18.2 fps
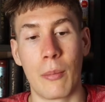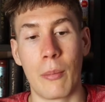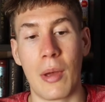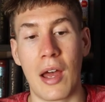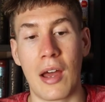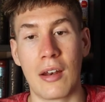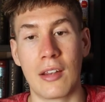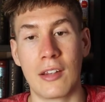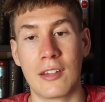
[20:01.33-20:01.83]

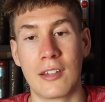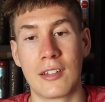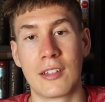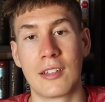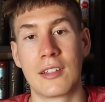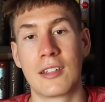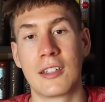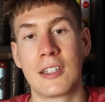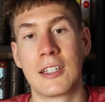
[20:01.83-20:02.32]
about it.
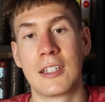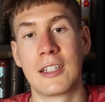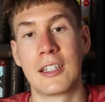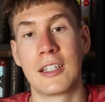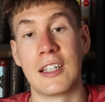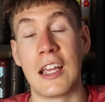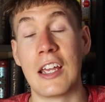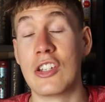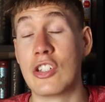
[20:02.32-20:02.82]

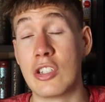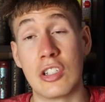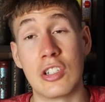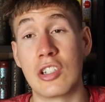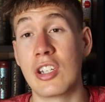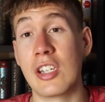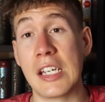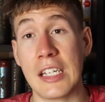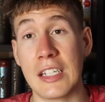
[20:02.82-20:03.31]
It's just
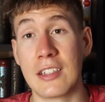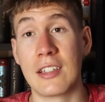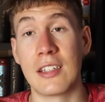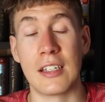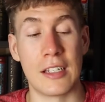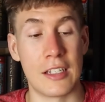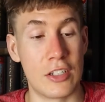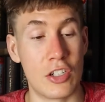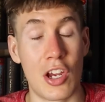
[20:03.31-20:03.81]
she needs
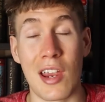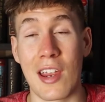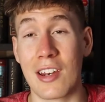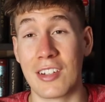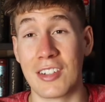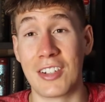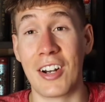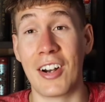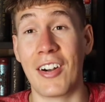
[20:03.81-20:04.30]
to
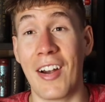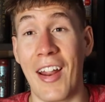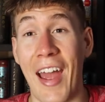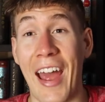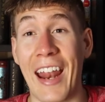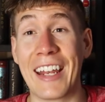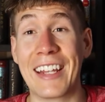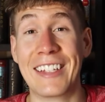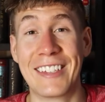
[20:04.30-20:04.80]
change her
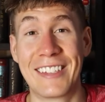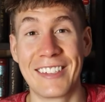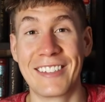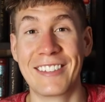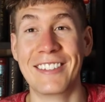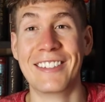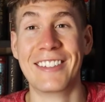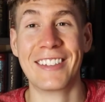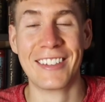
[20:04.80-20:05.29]

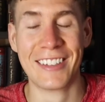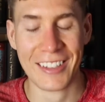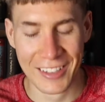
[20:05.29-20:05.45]
attitude.